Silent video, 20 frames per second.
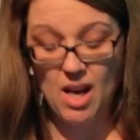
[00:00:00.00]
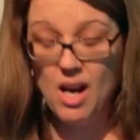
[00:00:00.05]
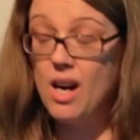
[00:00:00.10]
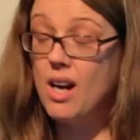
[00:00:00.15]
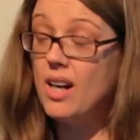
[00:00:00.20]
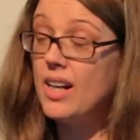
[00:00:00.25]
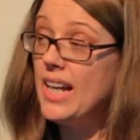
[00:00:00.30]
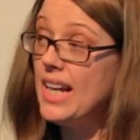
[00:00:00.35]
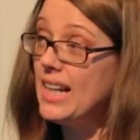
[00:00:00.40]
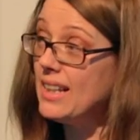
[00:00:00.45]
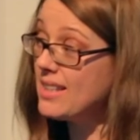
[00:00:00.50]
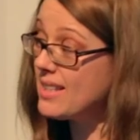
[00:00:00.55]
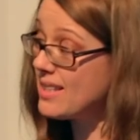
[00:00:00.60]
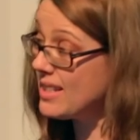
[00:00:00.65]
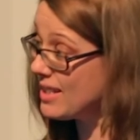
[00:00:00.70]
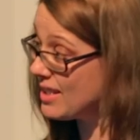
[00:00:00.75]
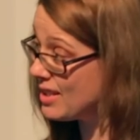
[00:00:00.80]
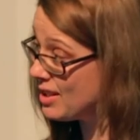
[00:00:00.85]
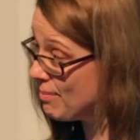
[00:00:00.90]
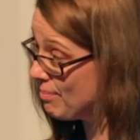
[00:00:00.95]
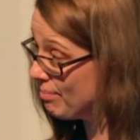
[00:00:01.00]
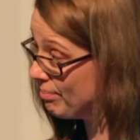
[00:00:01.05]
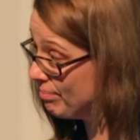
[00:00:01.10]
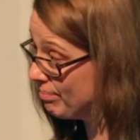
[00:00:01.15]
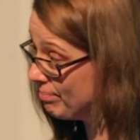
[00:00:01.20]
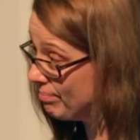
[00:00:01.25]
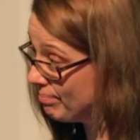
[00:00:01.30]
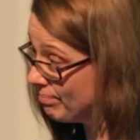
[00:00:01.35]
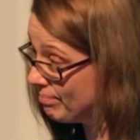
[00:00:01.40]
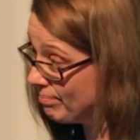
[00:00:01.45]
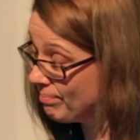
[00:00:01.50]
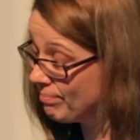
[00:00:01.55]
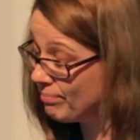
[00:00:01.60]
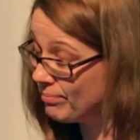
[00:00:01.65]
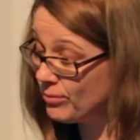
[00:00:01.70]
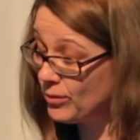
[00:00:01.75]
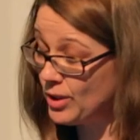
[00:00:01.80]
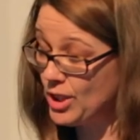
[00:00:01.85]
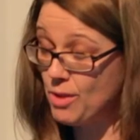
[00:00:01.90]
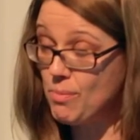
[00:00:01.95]
Our health system,
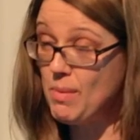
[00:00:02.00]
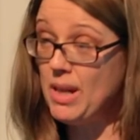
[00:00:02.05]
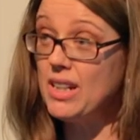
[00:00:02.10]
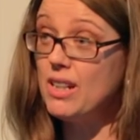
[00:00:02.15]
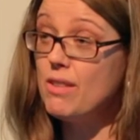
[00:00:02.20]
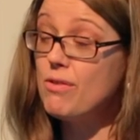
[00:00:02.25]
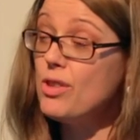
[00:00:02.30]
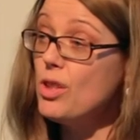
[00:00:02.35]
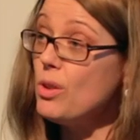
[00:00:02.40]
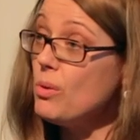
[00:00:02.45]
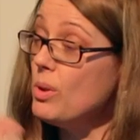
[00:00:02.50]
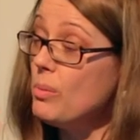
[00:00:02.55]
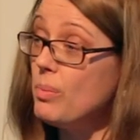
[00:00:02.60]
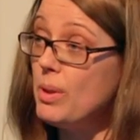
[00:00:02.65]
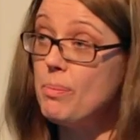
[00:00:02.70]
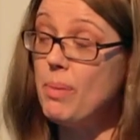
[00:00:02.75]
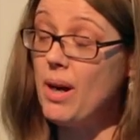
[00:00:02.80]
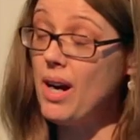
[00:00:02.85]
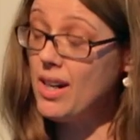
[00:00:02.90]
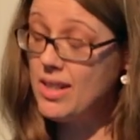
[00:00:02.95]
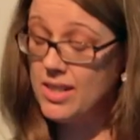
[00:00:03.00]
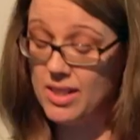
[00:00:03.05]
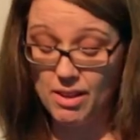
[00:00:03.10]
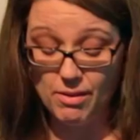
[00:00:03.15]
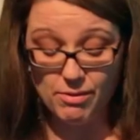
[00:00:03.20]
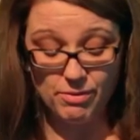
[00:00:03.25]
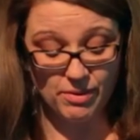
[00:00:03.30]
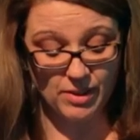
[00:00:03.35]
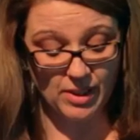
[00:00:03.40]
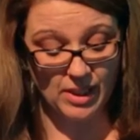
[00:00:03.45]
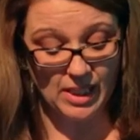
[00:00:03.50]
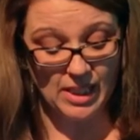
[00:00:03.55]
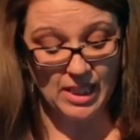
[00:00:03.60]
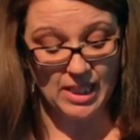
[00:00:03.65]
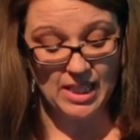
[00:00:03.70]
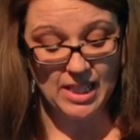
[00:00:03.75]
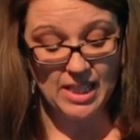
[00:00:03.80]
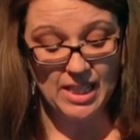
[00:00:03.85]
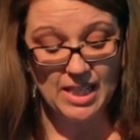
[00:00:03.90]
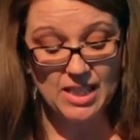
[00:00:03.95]
which many of you will be part of,
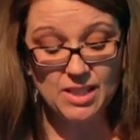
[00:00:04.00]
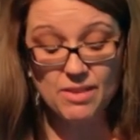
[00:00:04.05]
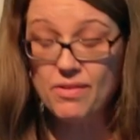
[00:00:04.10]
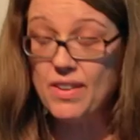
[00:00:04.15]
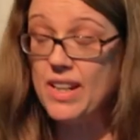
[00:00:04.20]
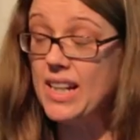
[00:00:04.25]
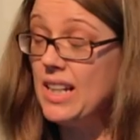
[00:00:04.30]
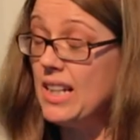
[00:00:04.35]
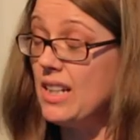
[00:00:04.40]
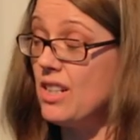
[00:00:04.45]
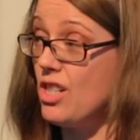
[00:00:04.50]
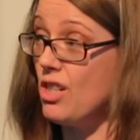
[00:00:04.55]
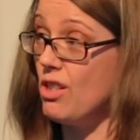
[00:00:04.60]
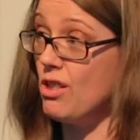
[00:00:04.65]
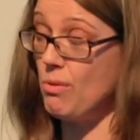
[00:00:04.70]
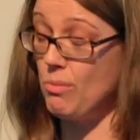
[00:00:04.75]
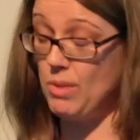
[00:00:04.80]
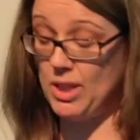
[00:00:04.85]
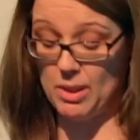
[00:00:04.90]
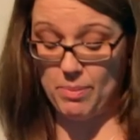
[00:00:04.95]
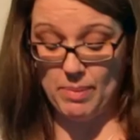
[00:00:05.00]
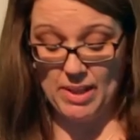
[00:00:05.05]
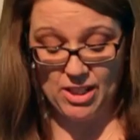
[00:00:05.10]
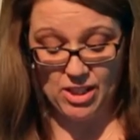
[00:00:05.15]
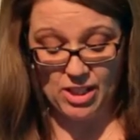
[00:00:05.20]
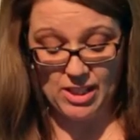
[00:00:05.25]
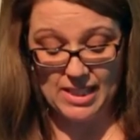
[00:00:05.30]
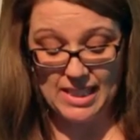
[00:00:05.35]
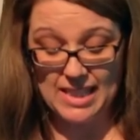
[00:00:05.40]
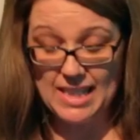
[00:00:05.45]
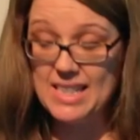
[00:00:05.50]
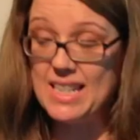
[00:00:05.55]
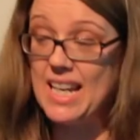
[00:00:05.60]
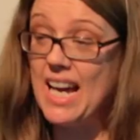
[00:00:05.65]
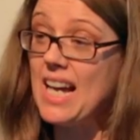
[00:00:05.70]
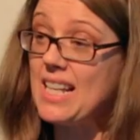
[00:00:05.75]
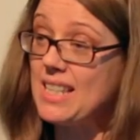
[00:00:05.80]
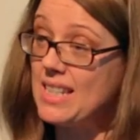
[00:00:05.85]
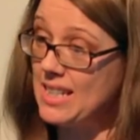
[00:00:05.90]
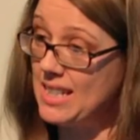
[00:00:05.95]
is failing children with special needs
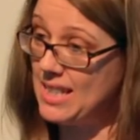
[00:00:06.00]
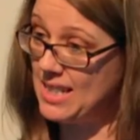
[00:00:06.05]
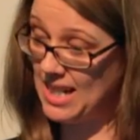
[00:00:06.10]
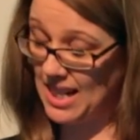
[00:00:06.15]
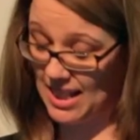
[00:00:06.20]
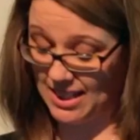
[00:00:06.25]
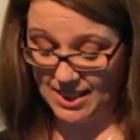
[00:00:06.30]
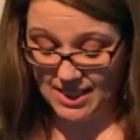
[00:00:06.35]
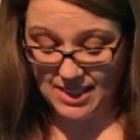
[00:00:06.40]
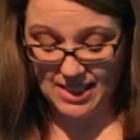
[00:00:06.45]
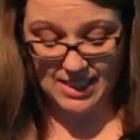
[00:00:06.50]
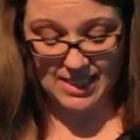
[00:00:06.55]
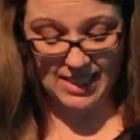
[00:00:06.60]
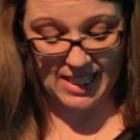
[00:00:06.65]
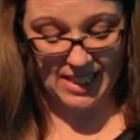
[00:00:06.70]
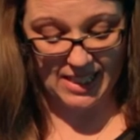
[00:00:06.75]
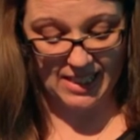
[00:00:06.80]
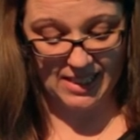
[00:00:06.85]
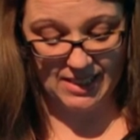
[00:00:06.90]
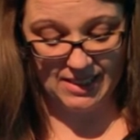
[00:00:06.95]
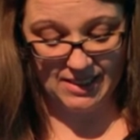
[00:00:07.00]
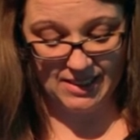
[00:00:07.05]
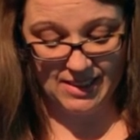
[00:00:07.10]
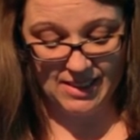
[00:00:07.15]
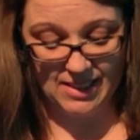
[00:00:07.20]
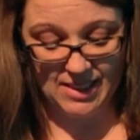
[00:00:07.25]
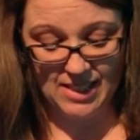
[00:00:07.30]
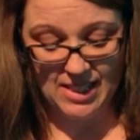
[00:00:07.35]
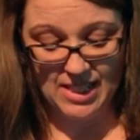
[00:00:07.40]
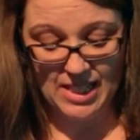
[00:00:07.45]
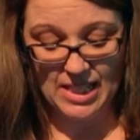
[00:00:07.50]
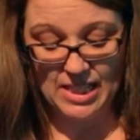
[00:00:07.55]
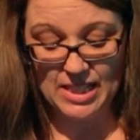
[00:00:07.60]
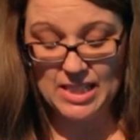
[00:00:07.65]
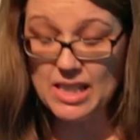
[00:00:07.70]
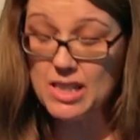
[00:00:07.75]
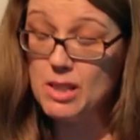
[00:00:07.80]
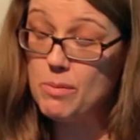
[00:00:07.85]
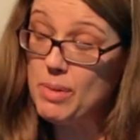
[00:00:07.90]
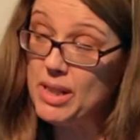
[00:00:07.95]
as it stands today.
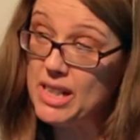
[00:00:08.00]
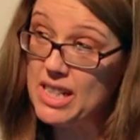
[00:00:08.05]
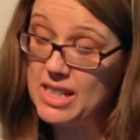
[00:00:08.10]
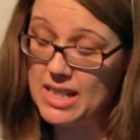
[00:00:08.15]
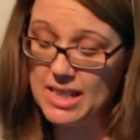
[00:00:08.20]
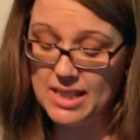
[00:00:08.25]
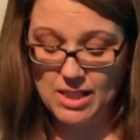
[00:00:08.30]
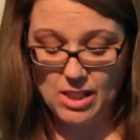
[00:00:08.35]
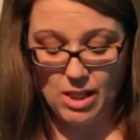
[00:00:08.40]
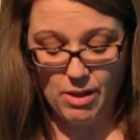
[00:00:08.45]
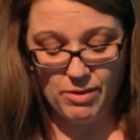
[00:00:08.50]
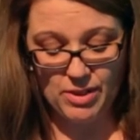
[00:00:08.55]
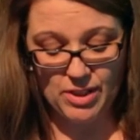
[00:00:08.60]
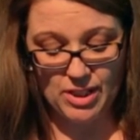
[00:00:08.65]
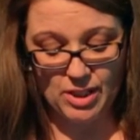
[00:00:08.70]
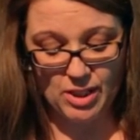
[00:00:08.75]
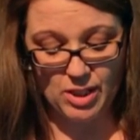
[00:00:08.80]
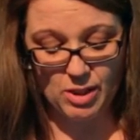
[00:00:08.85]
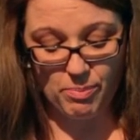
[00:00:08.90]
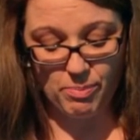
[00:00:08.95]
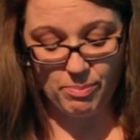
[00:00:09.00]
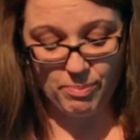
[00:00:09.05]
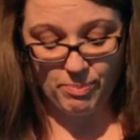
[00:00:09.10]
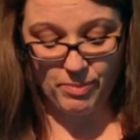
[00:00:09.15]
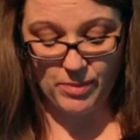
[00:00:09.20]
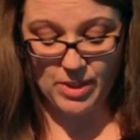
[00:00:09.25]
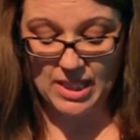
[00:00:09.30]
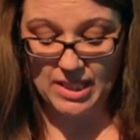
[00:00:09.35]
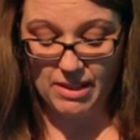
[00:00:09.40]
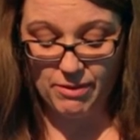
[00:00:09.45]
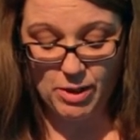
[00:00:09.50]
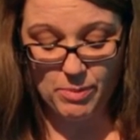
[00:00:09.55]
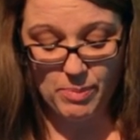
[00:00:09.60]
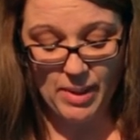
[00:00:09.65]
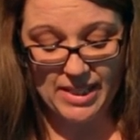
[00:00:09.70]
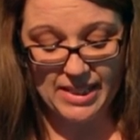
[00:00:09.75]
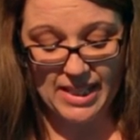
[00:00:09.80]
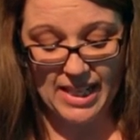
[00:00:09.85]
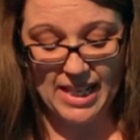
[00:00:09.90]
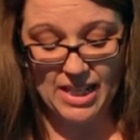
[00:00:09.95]
Disability services delivered by
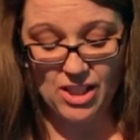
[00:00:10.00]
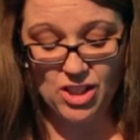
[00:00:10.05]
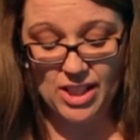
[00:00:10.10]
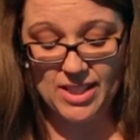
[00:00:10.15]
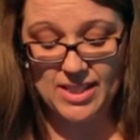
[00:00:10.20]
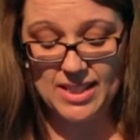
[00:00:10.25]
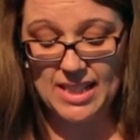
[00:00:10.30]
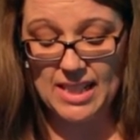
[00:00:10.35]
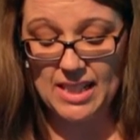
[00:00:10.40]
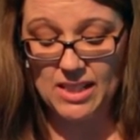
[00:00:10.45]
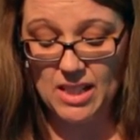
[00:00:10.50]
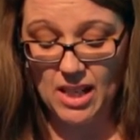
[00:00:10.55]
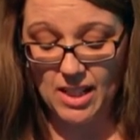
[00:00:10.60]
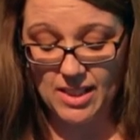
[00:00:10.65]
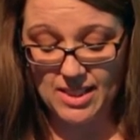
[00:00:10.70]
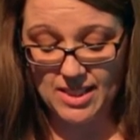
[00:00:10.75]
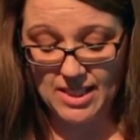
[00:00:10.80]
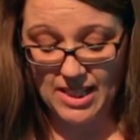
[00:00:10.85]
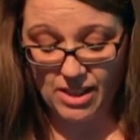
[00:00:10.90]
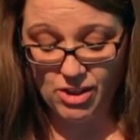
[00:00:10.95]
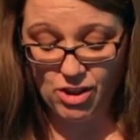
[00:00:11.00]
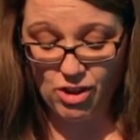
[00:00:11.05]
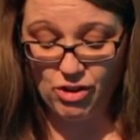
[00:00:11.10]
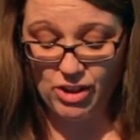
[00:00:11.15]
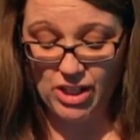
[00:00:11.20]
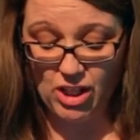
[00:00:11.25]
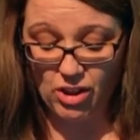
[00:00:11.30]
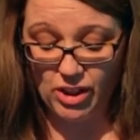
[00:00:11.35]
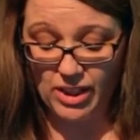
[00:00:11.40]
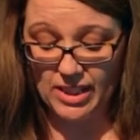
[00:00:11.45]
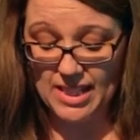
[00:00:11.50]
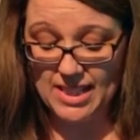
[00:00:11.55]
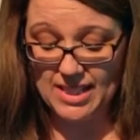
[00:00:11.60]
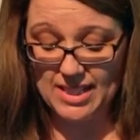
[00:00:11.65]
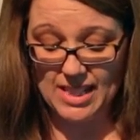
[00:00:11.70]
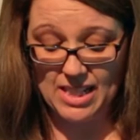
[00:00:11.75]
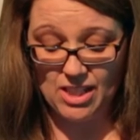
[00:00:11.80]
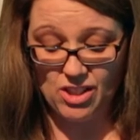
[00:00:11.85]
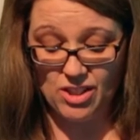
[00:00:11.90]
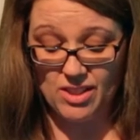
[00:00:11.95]
the HSE and non-statutory
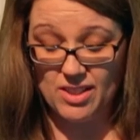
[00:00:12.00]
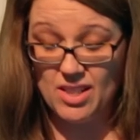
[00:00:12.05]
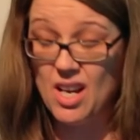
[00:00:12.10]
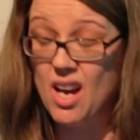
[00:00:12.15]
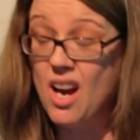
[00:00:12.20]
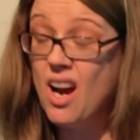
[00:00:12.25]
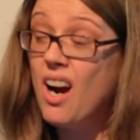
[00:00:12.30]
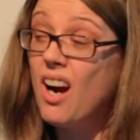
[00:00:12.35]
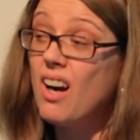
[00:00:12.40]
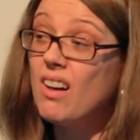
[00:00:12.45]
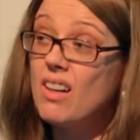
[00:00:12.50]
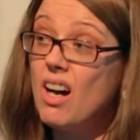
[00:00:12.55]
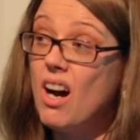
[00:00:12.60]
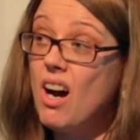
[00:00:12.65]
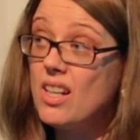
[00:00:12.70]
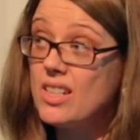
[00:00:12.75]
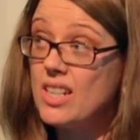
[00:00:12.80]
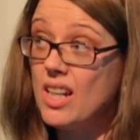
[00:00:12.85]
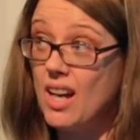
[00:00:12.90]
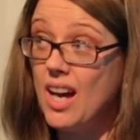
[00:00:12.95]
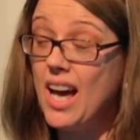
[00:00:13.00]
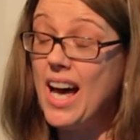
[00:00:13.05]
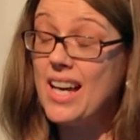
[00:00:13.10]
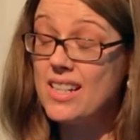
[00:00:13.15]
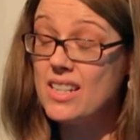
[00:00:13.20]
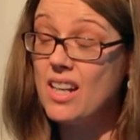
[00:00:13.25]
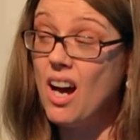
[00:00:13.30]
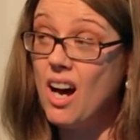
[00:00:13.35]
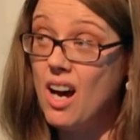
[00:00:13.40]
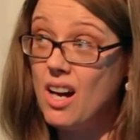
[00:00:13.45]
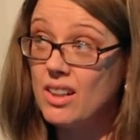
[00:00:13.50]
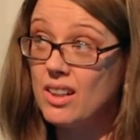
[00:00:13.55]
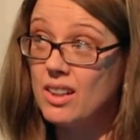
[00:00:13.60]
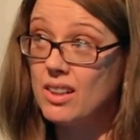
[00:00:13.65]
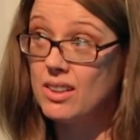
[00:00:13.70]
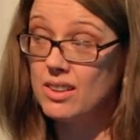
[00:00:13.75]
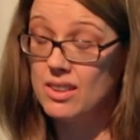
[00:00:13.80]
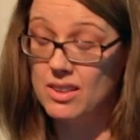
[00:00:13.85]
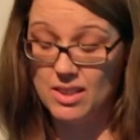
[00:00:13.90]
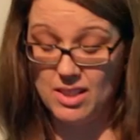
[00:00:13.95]
organisations are ad hoc,
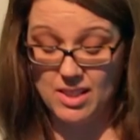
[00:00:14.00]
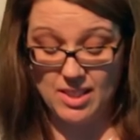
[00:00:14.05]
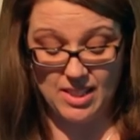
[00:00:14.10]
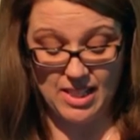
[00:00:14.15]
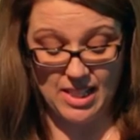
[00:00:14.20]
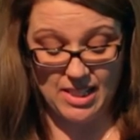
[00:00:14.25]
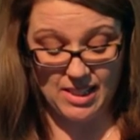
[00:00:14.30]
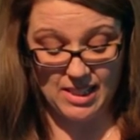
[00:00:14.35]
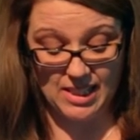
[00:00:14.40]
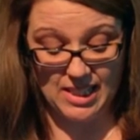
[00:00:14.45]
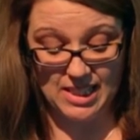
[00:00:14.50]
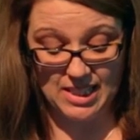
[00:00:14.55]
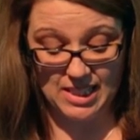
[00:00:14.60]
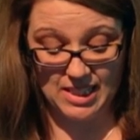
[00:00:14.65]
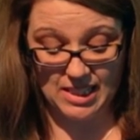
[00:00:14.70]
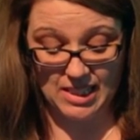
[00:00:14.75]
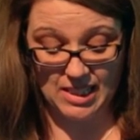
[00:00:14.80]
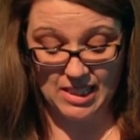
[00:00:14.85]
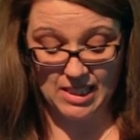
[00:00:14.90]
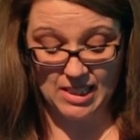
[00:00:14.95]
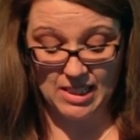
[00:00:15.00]
to say the least.